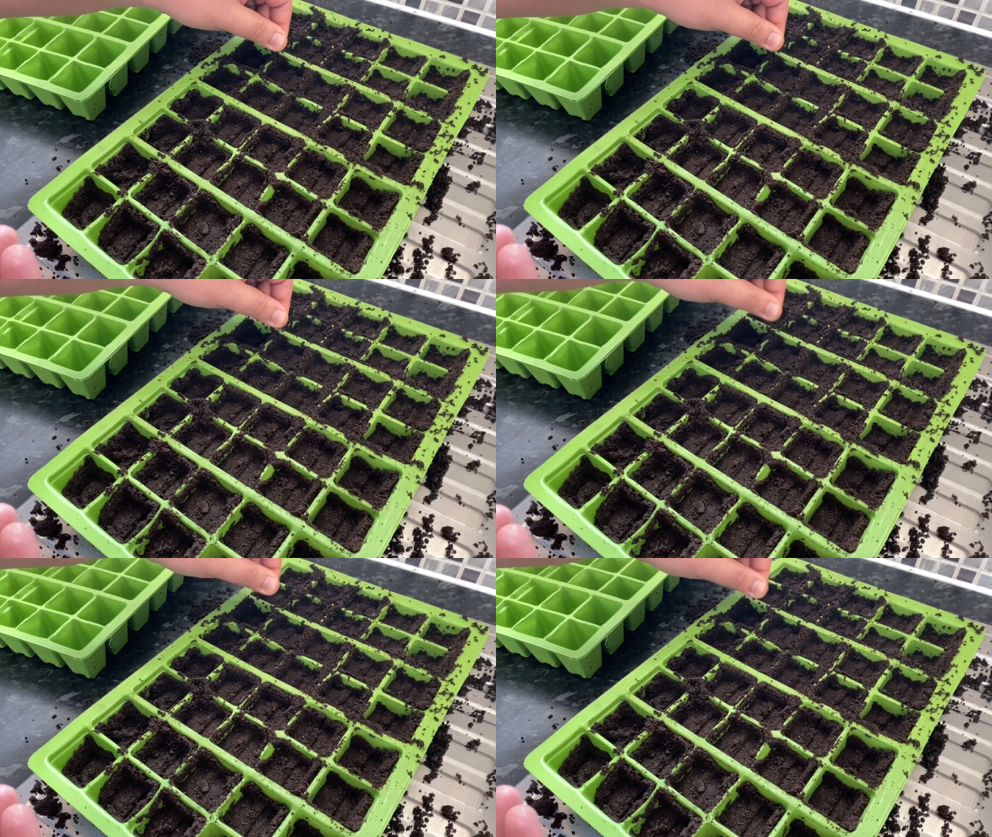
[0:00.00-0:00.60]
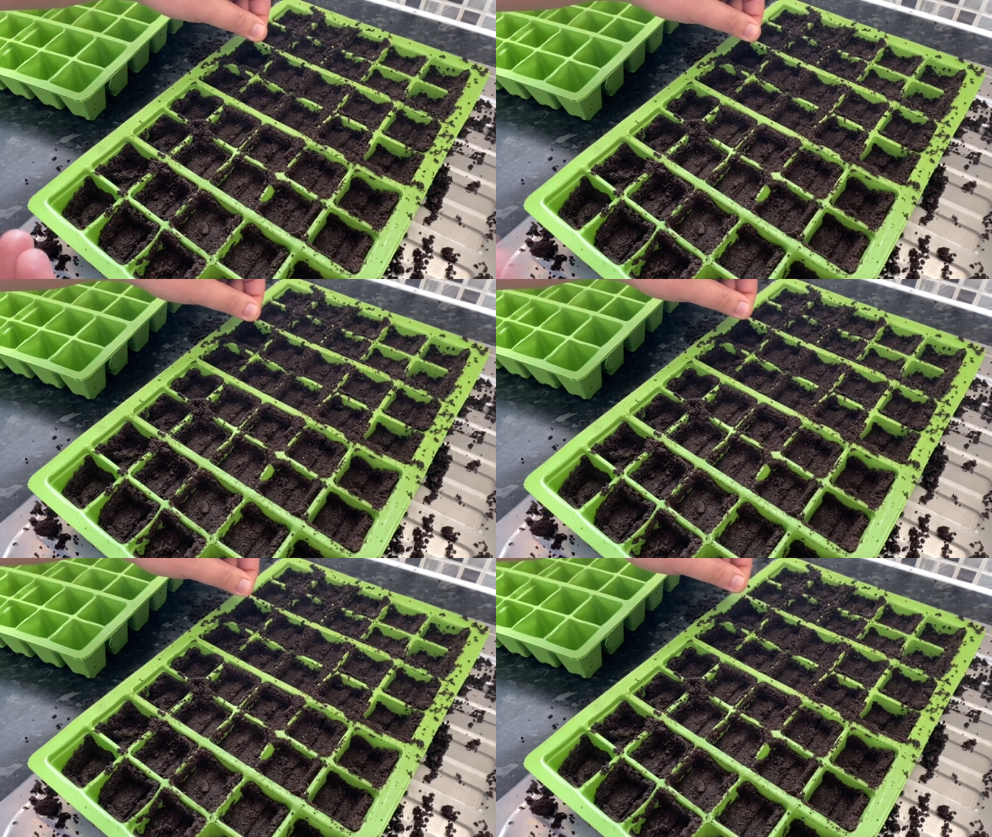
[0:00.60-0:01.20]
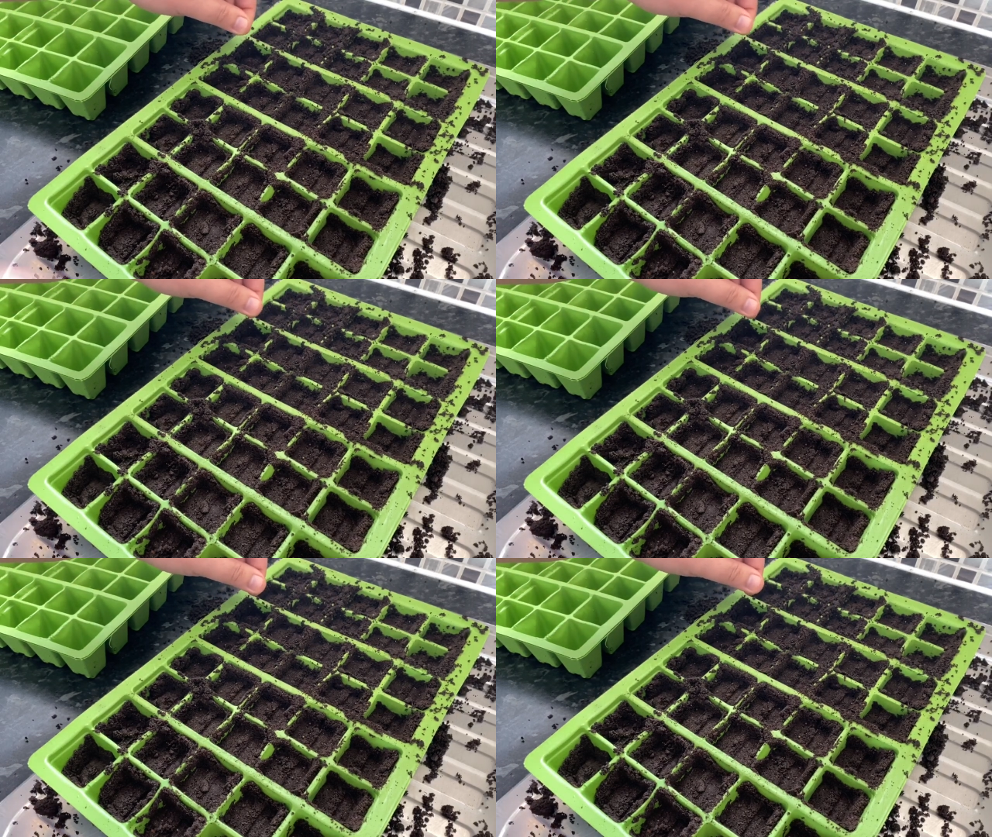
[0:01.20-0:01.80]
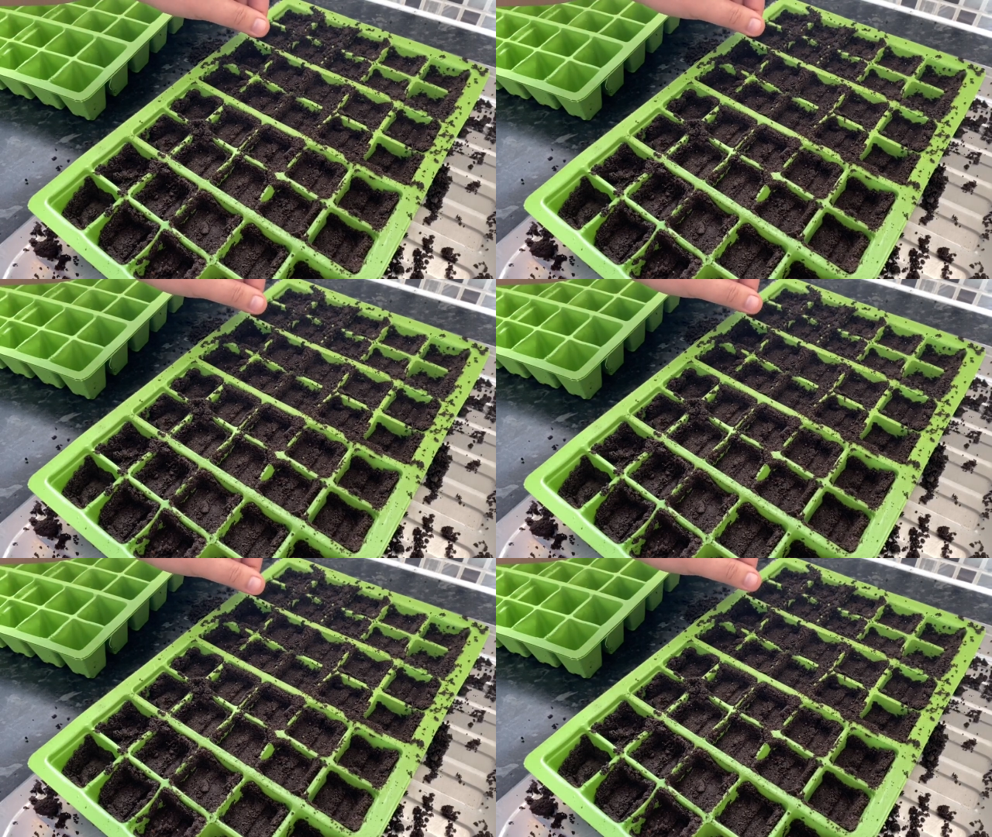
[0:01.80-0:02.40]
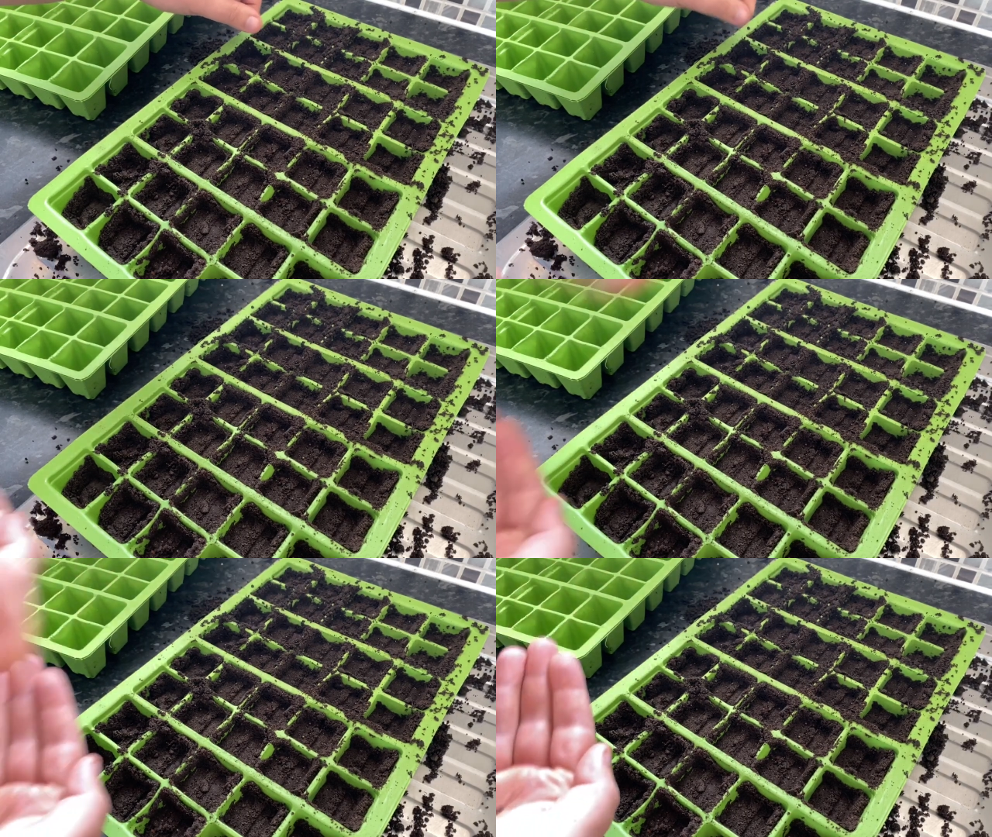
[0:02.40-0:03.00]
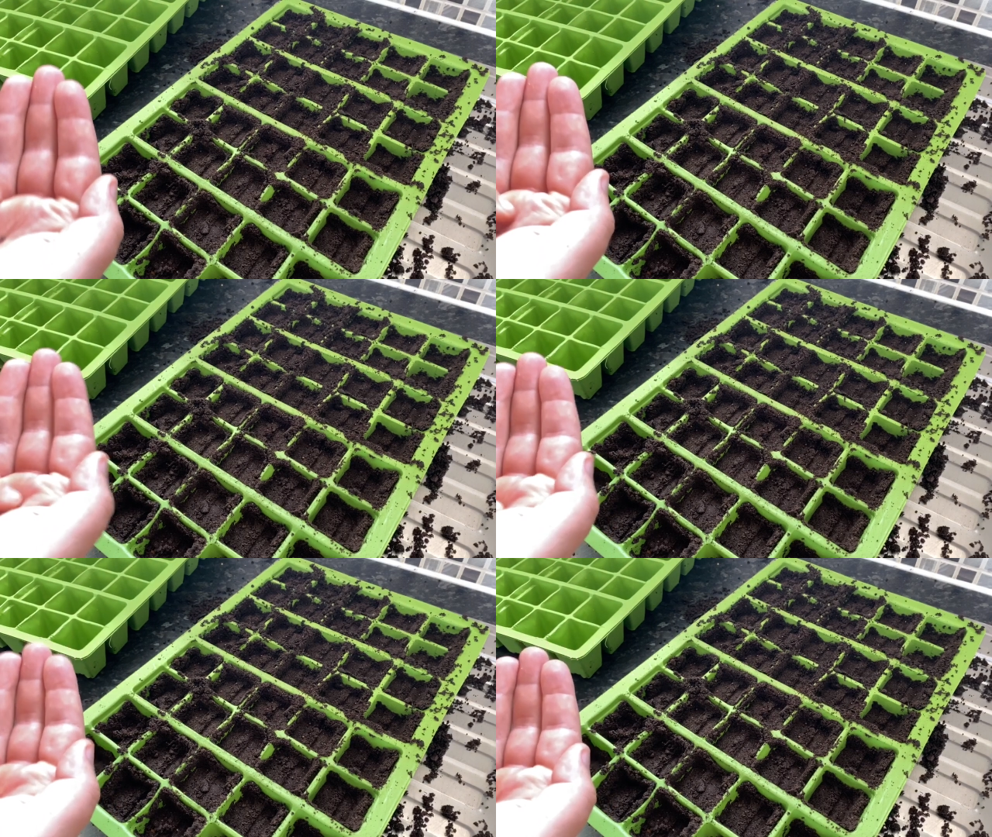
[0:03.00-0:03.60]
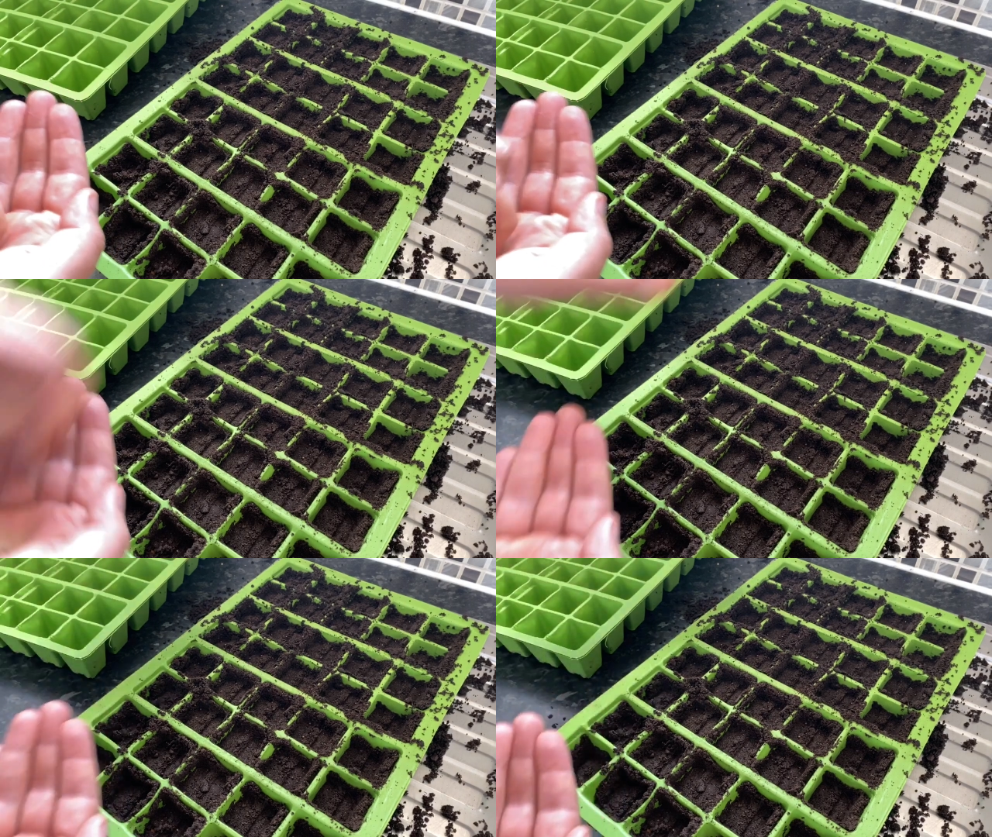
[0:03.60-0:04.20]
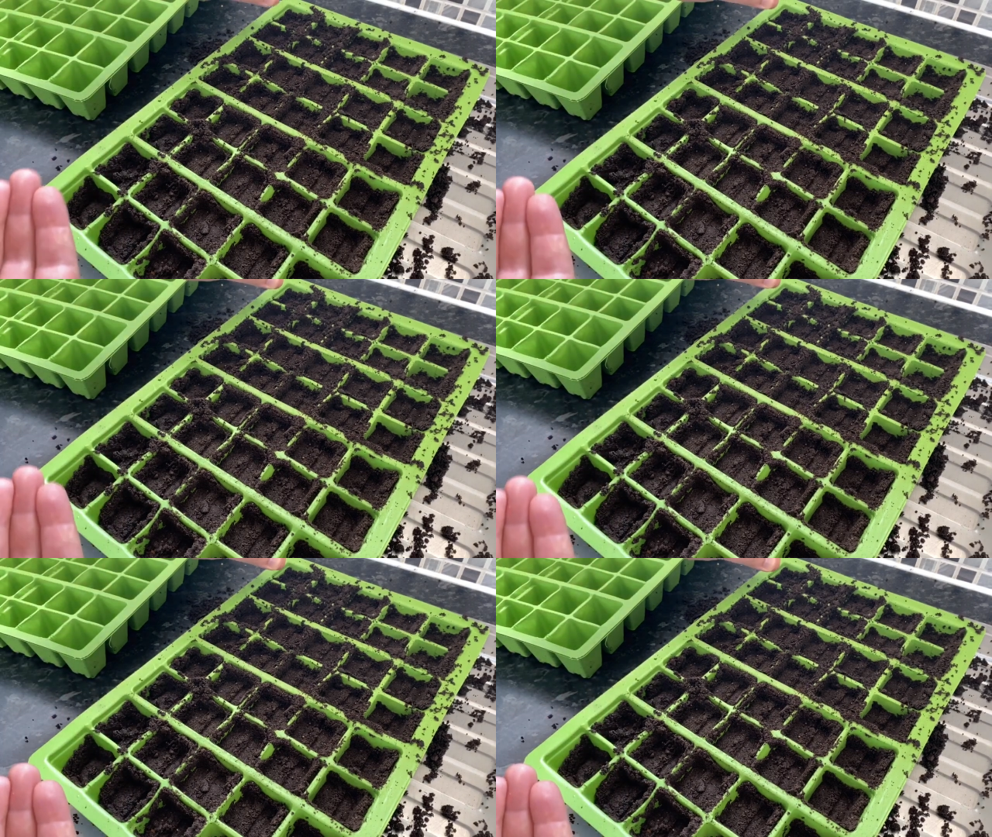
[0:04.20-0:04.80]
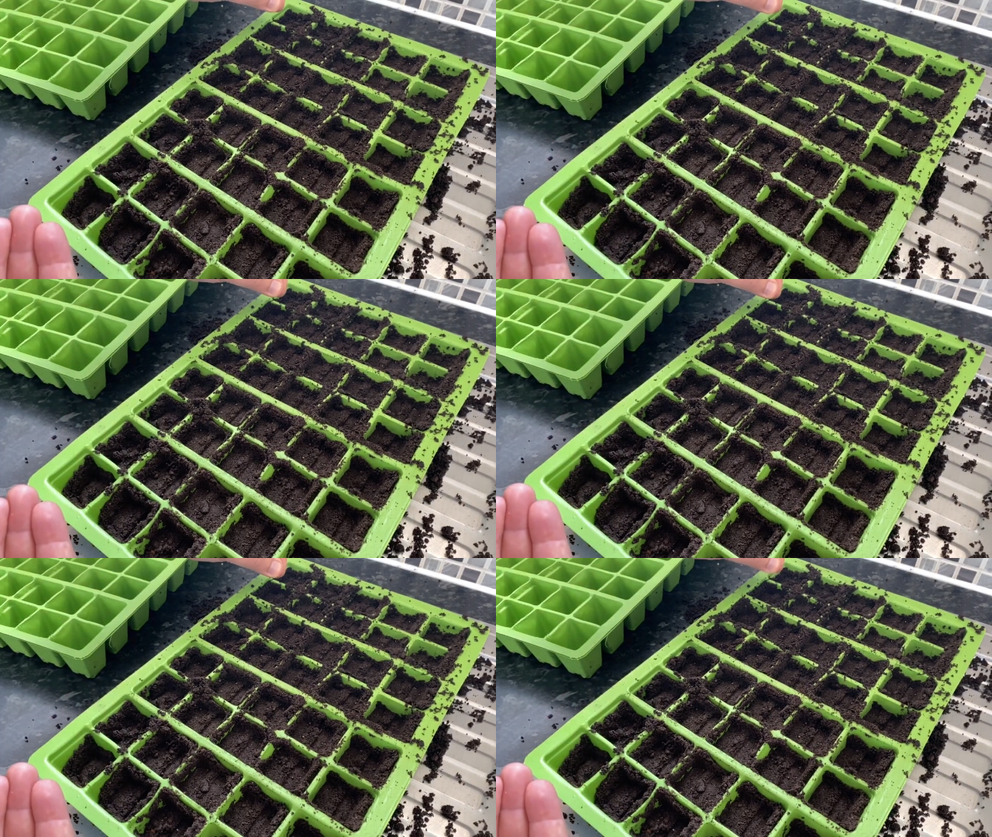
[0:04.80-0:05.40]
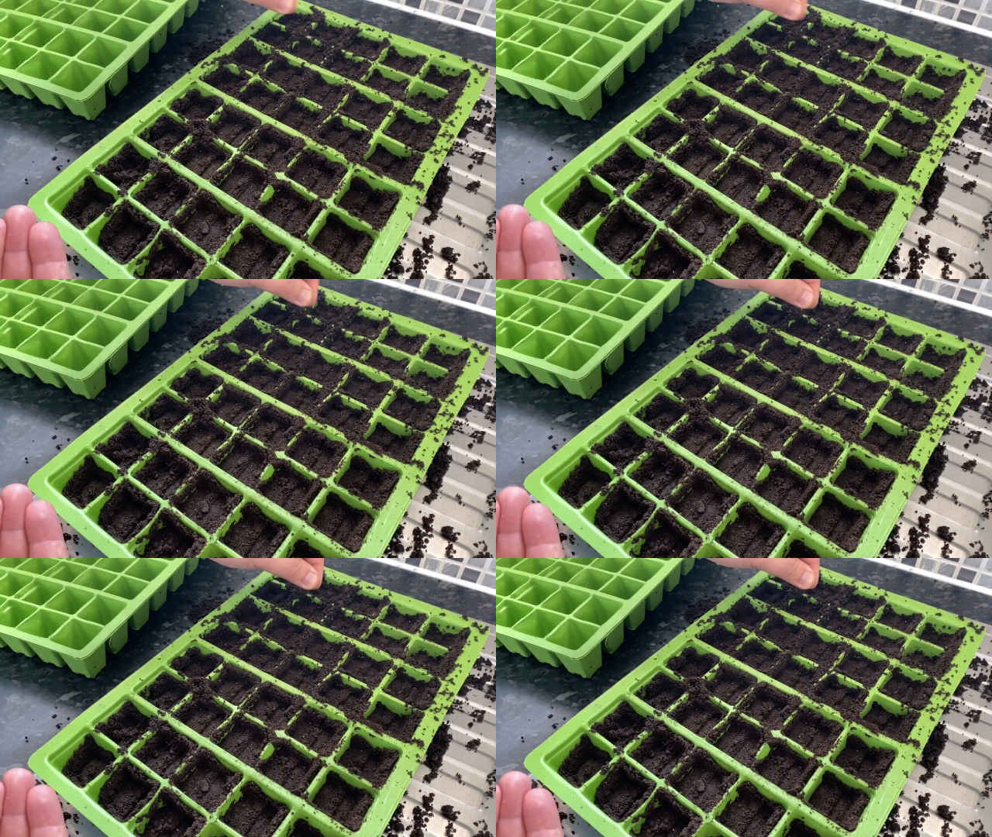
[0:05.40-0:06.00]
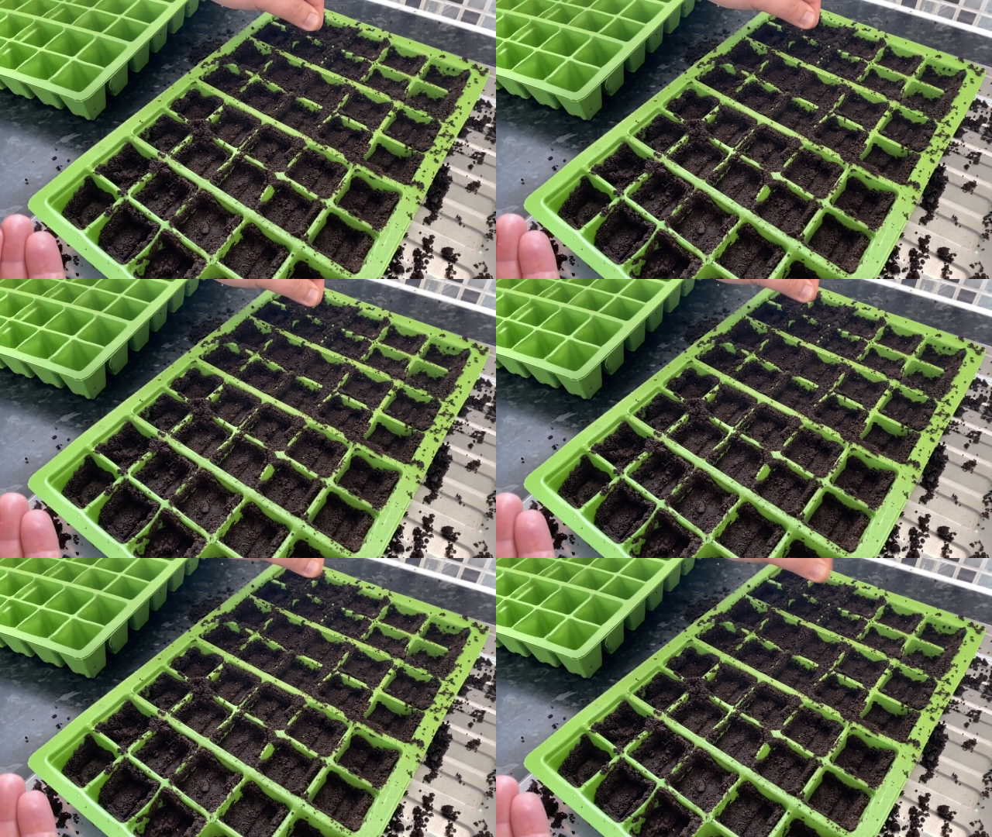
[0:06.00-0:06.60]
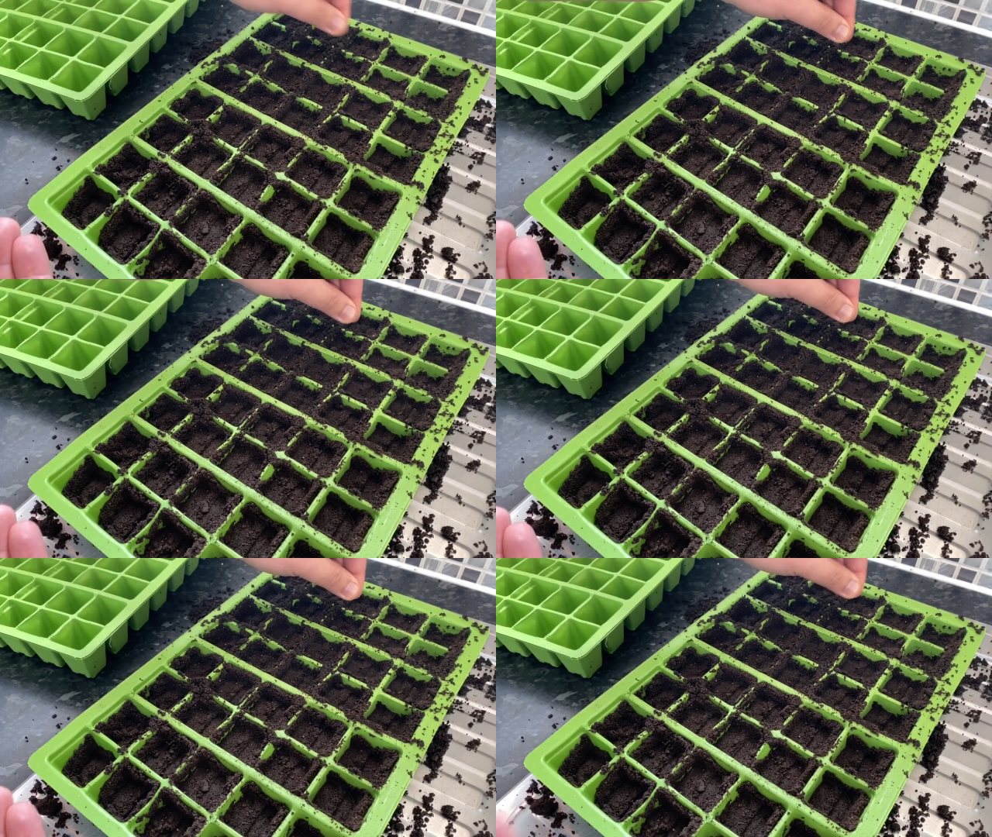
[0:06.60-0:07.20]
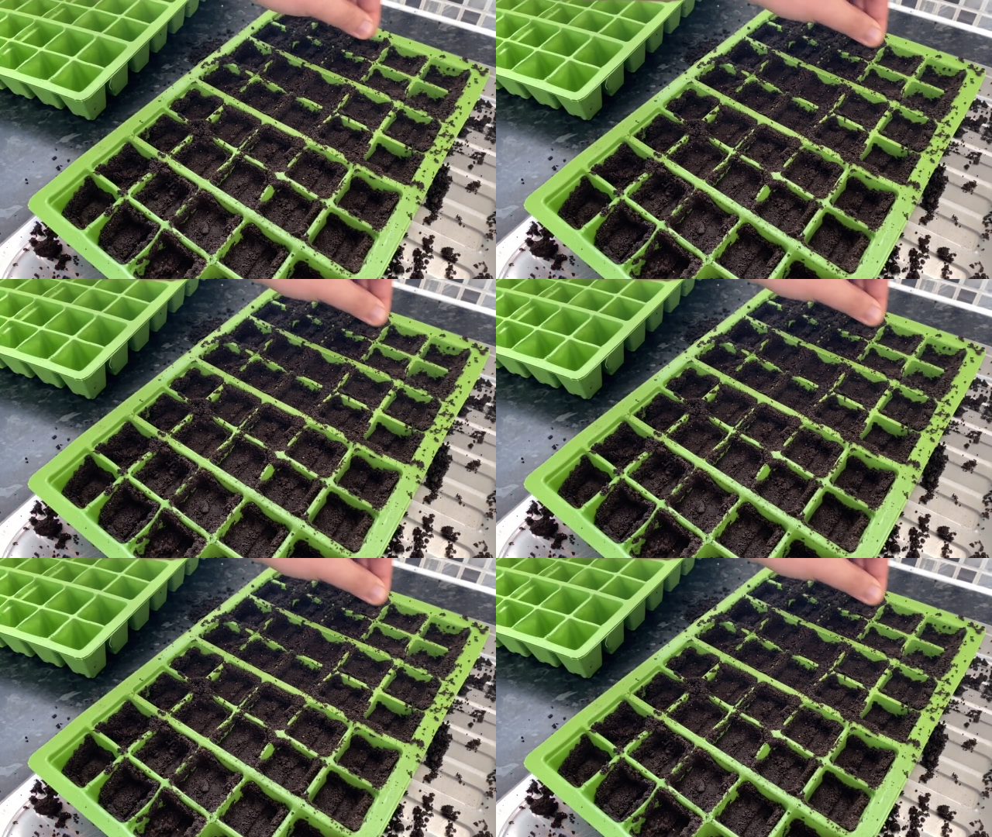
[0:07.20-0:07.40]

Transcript: [unreadable: no face in view]